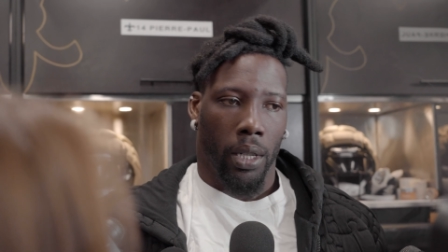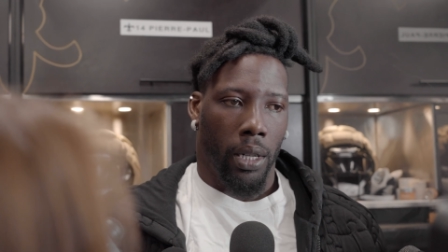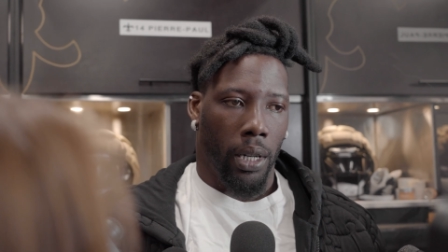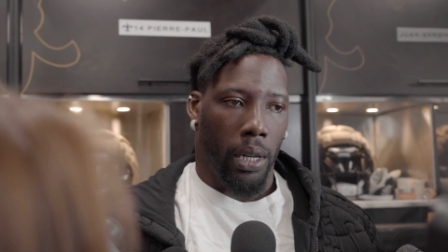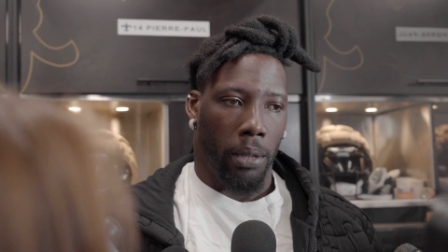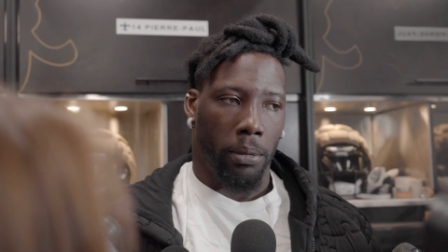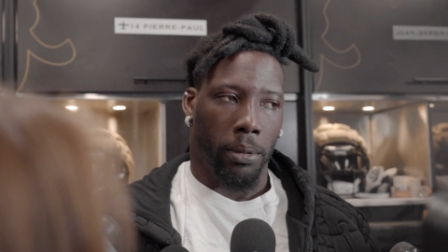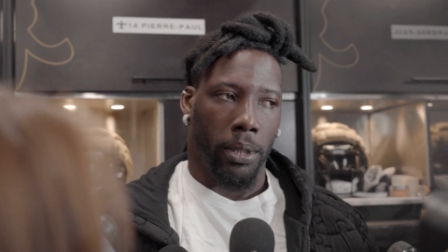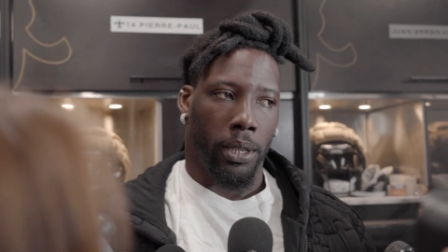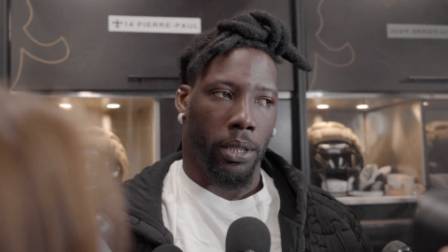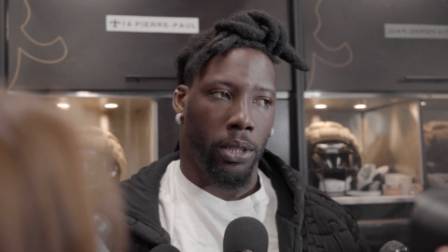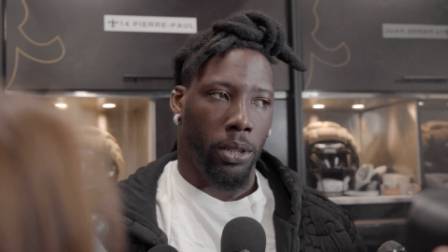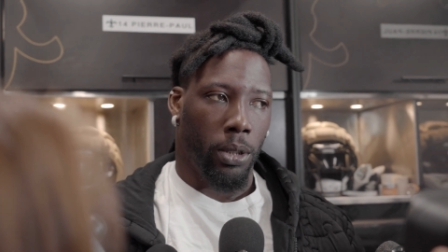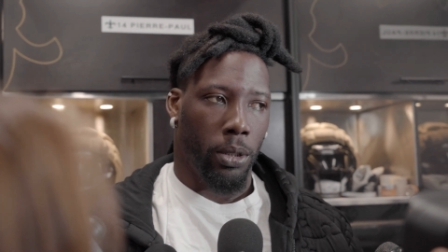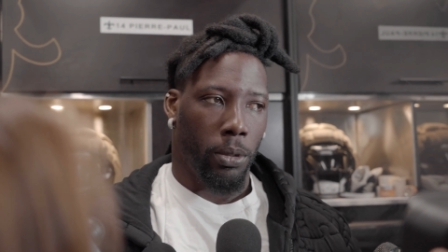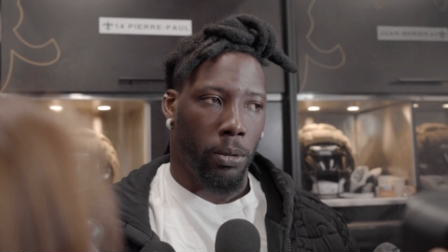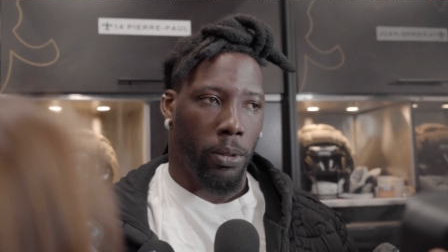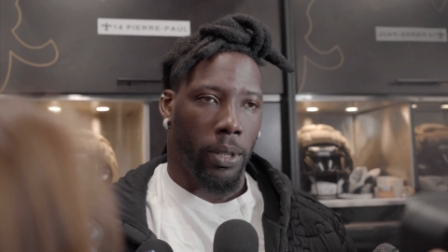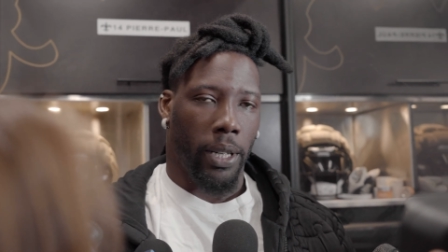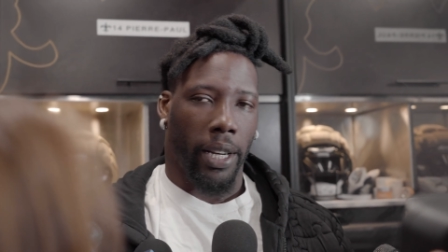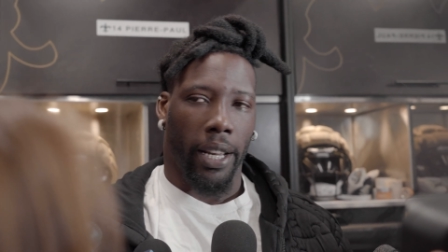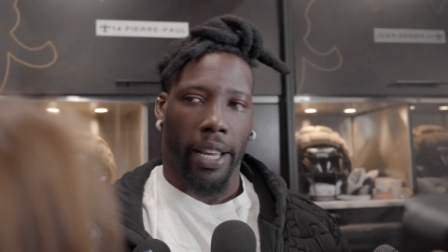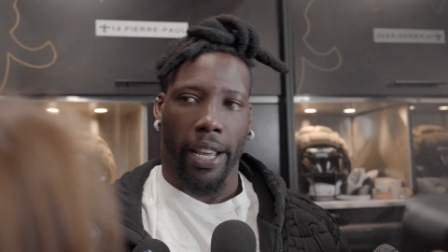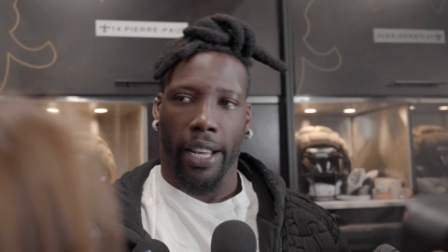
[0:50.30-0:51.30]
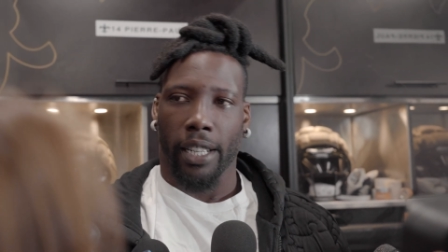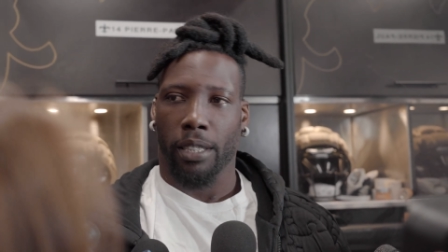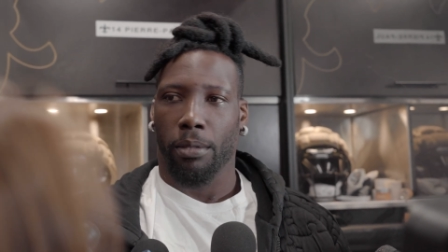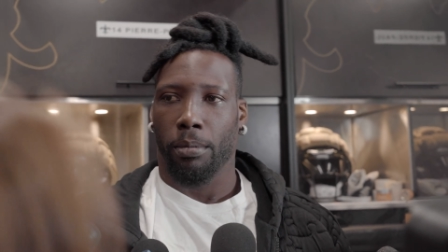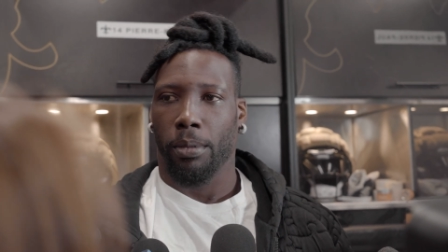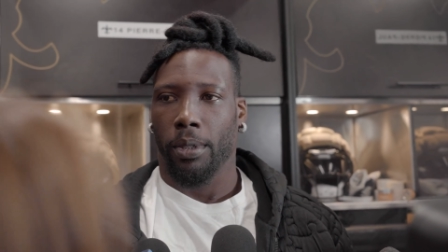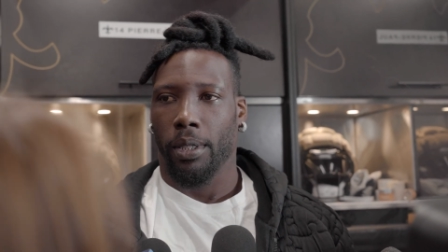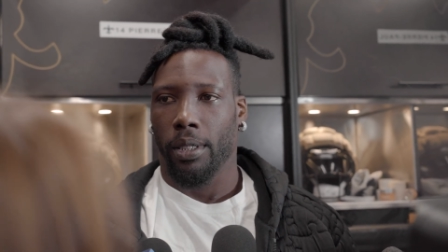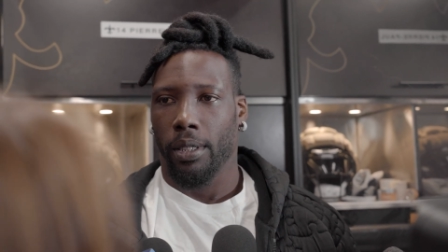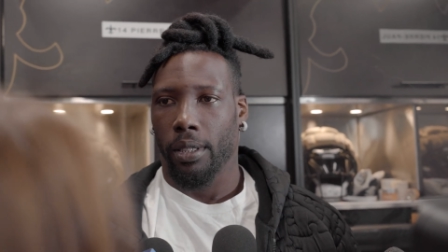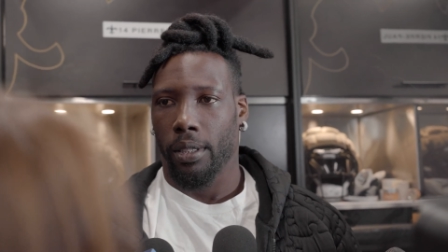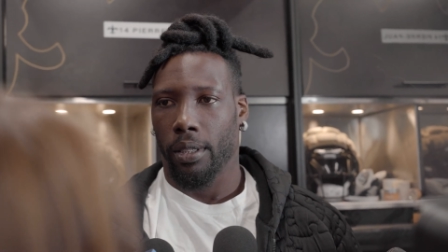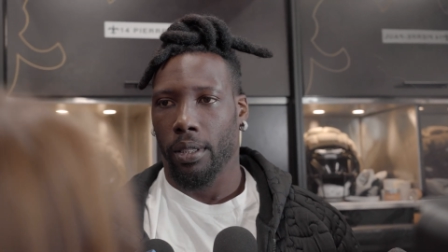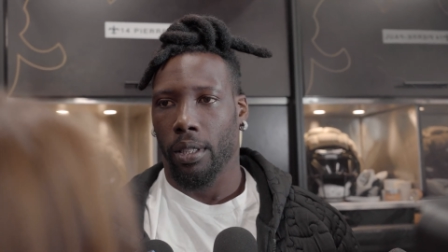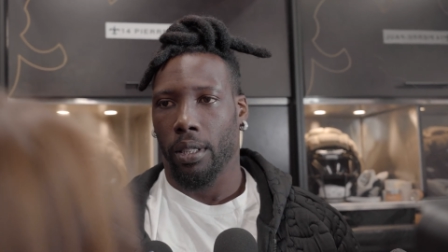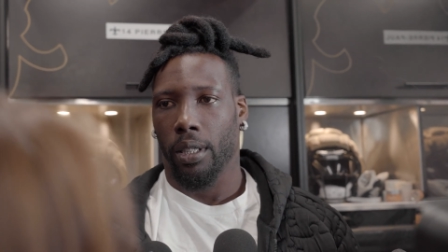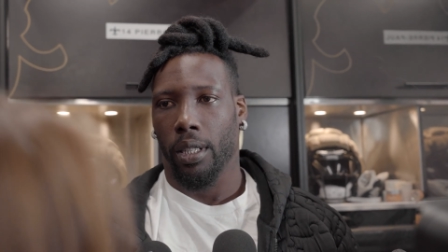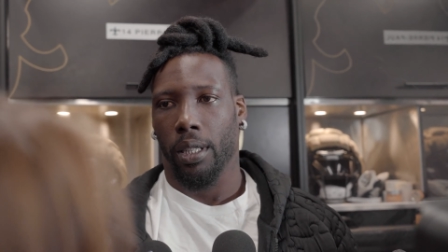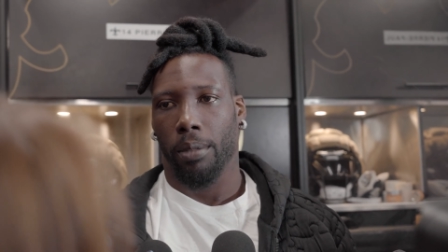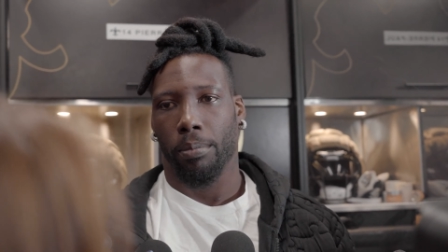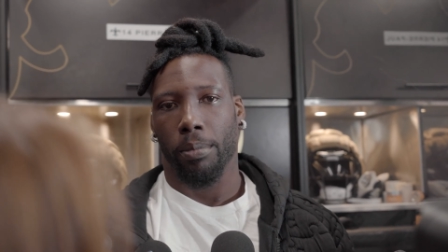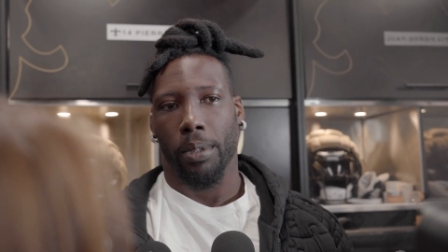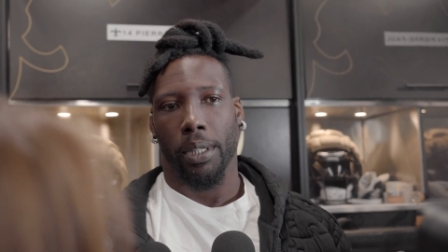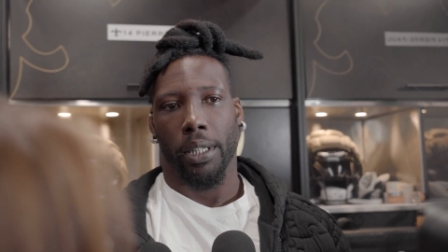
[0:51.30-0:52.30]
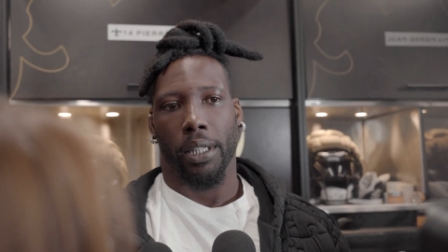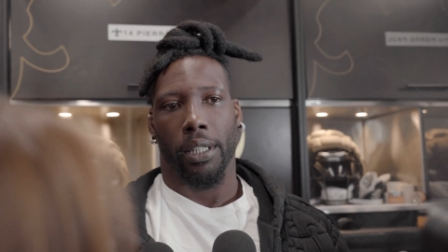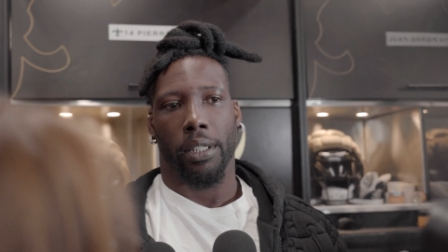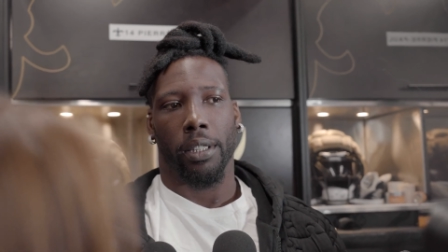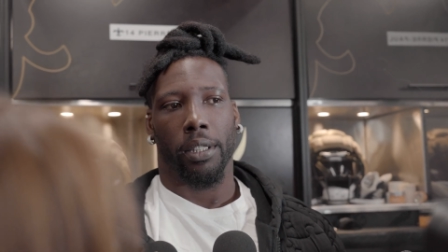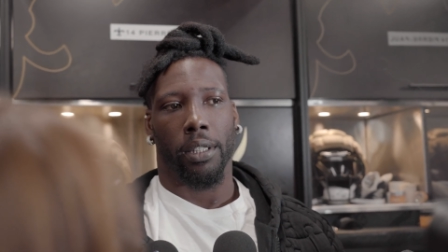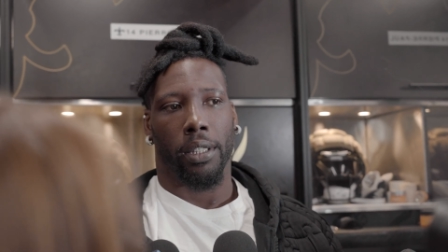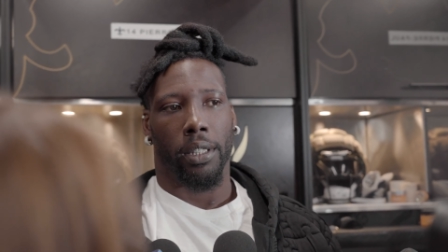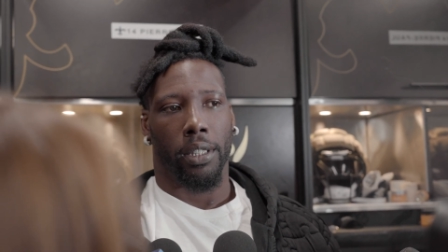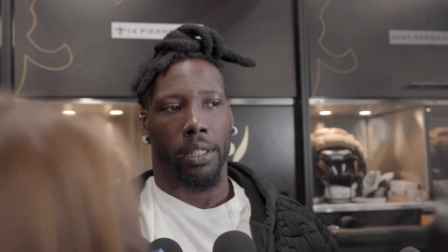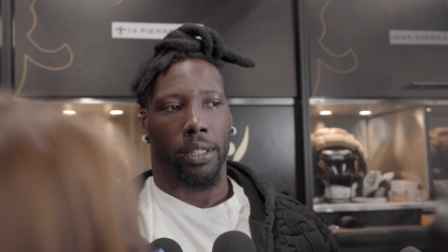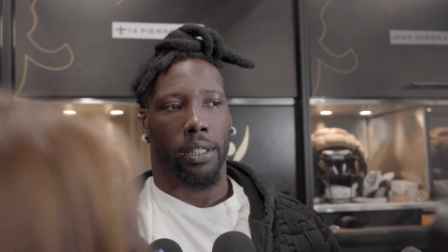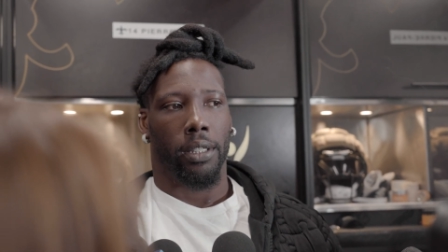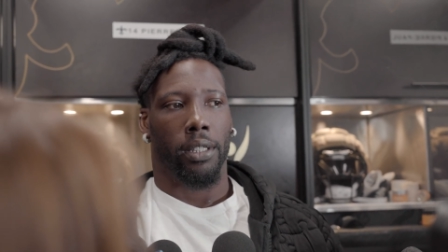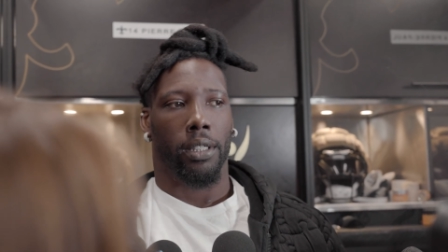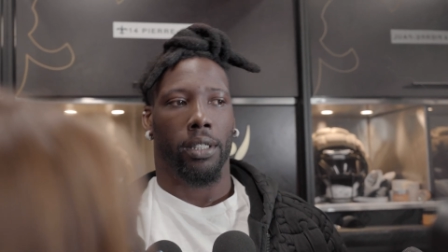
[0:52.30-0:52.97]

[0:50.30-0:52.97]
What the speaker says: I'm just doing what they ask me. You know, I'm here to,